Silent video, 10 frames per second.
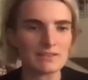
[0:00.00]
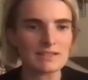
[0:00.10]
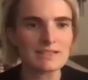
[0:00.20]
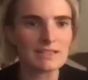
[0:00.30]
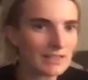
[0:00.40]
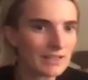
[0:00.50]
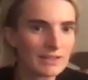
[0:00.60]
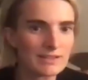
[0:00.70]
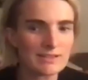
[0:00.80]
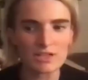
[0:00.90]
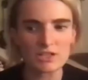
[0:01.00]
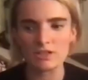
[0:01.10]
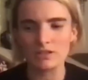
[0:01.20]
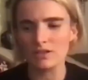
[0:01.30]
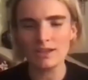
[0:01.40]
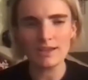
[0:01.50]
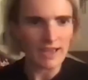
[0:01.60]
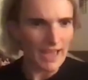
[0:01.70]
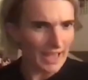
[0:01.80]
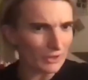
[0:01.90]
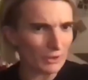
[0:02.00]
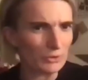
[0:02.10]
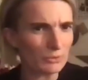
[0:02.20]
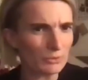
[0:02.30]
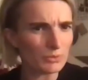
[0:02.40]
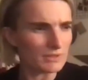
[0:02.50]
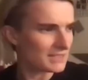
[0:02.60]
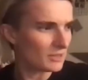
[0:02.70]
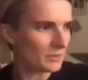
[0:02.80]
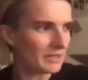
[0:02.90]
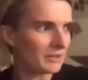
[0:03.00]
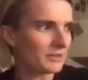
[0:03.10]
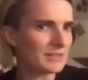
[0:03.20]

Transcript: singing is such a, hang on, what's going on?